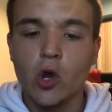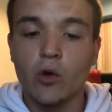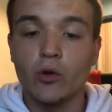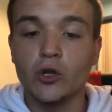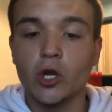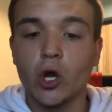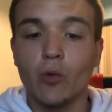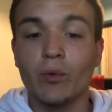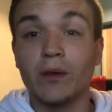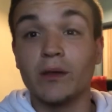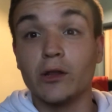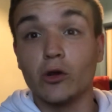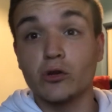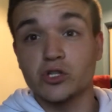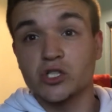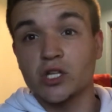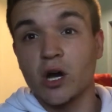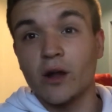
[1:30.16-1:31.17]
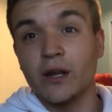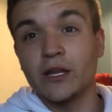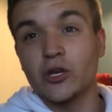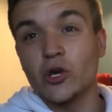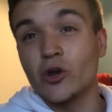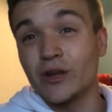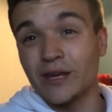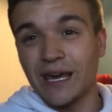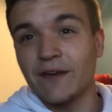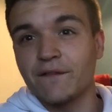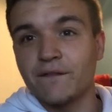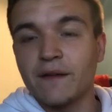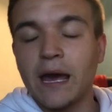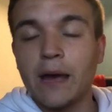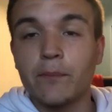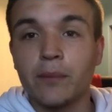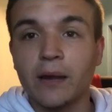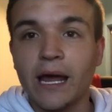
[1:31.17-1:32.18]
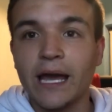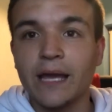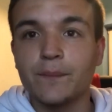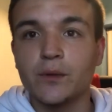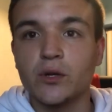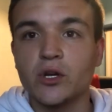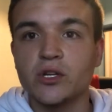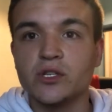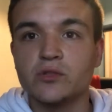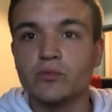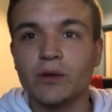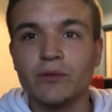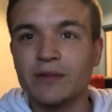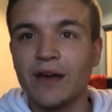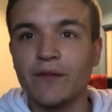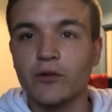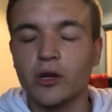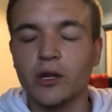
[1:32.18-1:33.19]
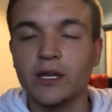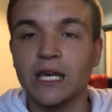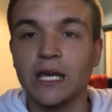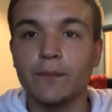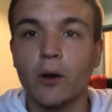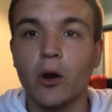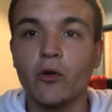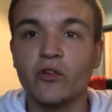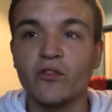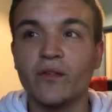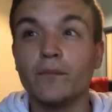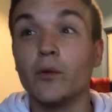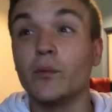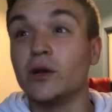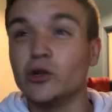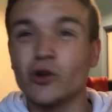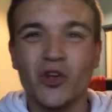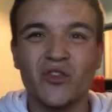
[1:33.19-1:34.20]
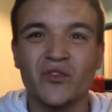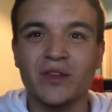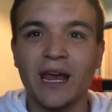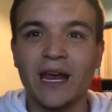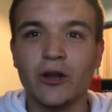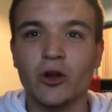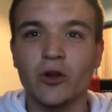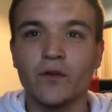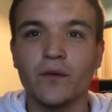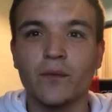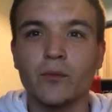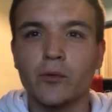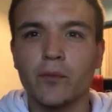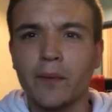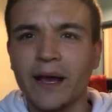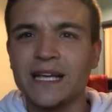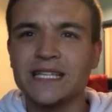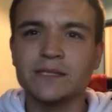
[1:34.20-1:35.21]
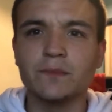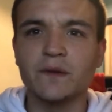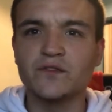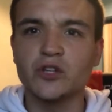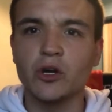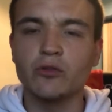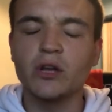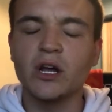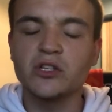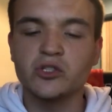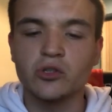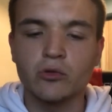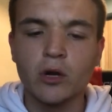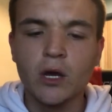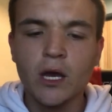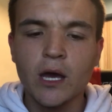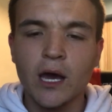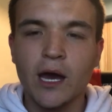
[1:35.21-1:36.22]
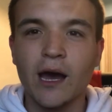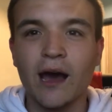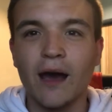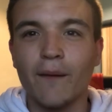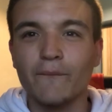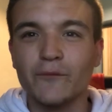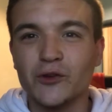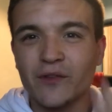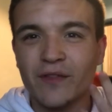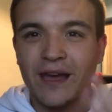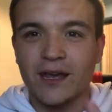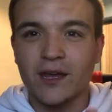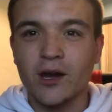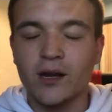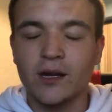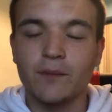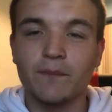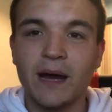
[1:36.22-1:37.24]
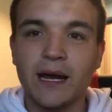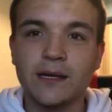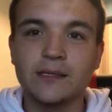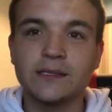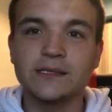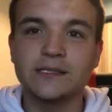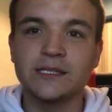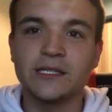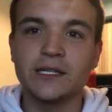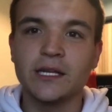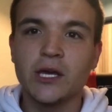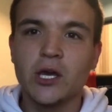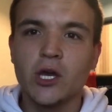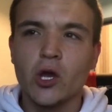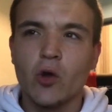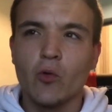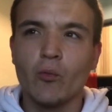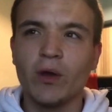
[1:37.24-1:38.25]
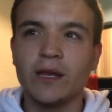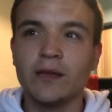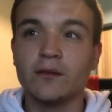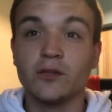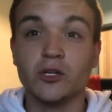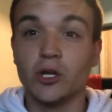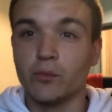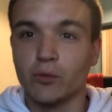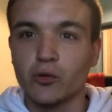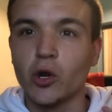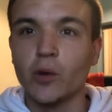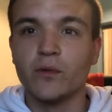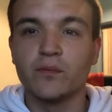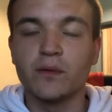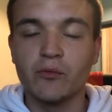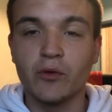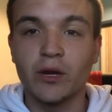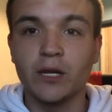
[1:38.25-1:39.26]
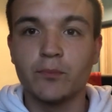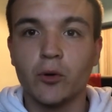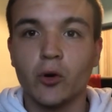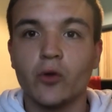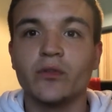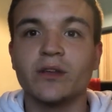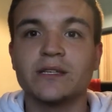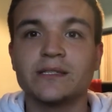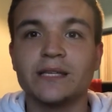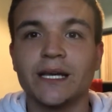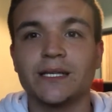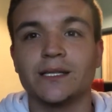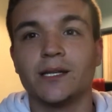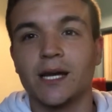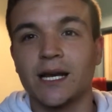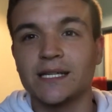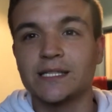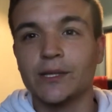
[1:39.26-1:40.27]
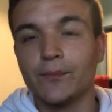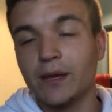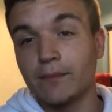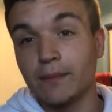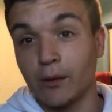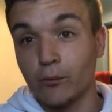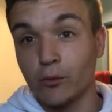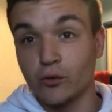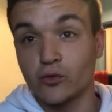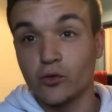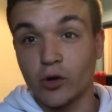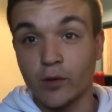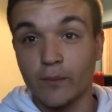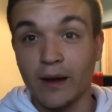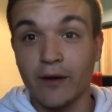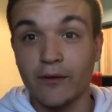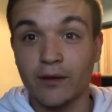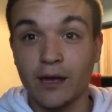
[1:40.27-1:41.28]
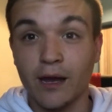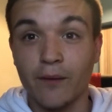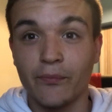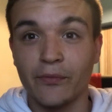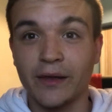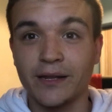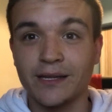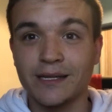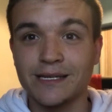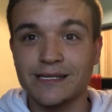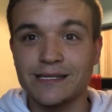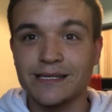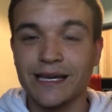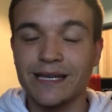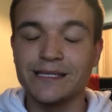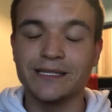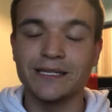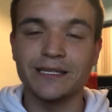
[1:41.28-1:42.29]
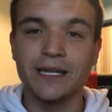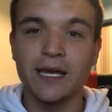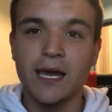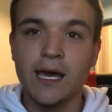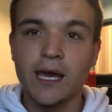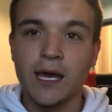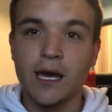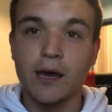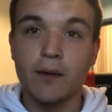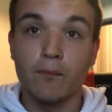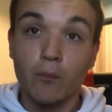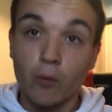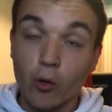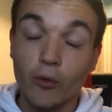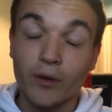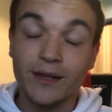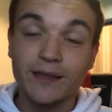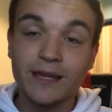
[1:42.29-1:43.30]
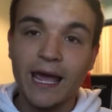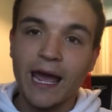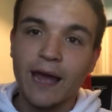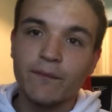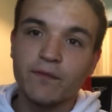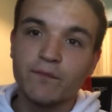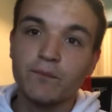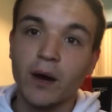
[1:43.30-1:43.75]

You know, we lost Charlie Good, okay, fair play, because we were never going to keep hold of him, but we lost Fidane Oliver and replaced him with Joe Nuttall. You know, that kind of balance. And we, you know, recruitment's been really poor this season. Like I said, me and Matt will talk about it come the end of the season more in depth.